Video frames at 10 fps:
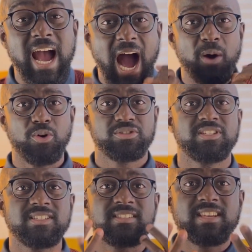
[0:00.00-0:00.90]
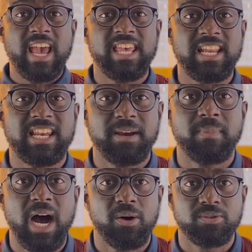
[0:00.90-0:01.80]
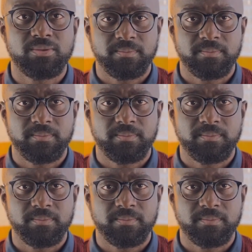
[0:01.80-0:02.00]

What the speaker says: I wasn't saying them out.